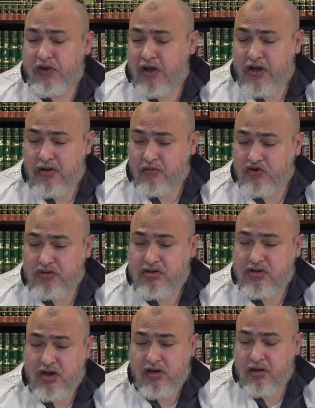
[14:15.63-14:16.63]
animals
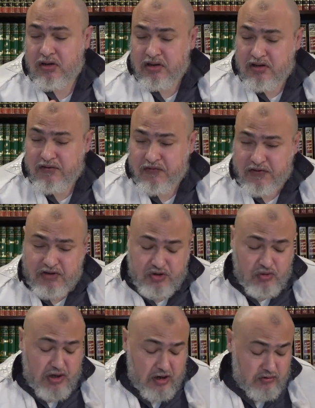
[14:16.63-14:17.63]
that are live in
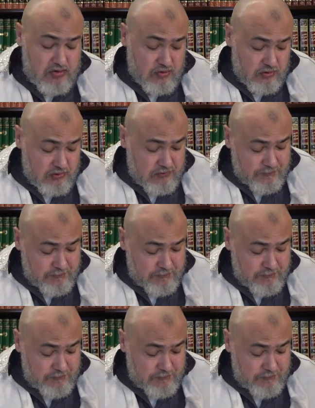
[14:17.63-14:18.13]
your household.